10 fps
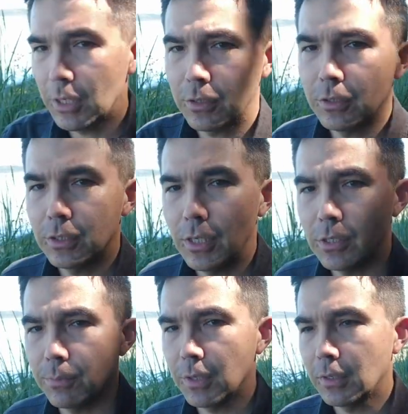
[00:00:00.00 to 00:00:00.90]
basically say
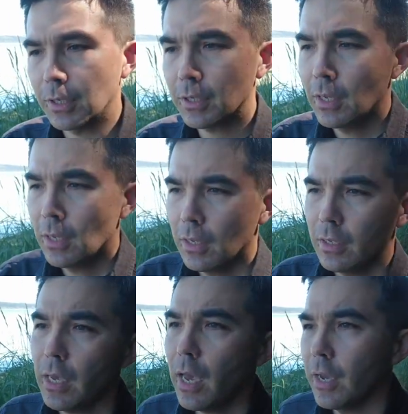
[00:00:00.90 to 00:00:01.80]
something like,
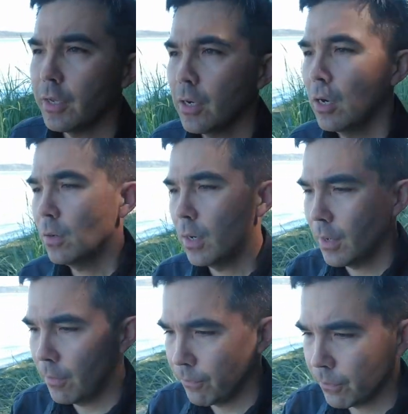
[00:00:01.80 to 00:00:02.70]
yeah, you know,
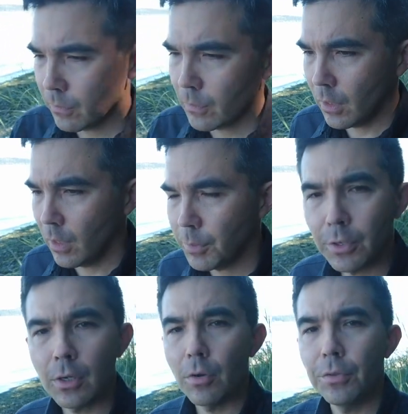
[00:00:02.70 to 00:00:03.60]
um, I'm
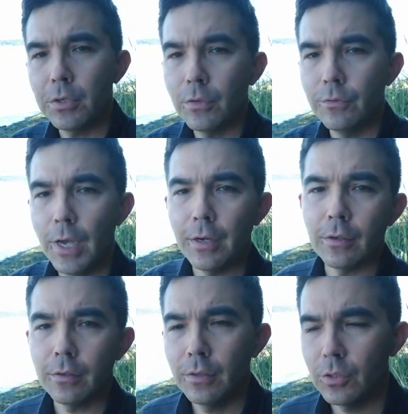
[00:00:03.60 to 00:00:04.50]
going to go to this event
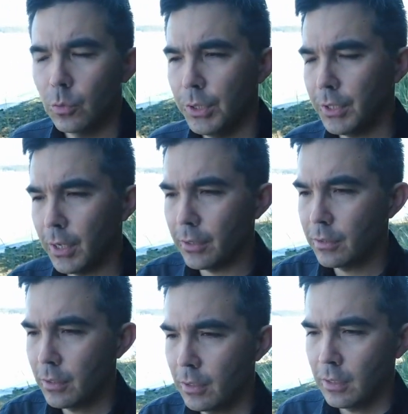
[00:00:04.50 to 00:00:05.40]
this weekend.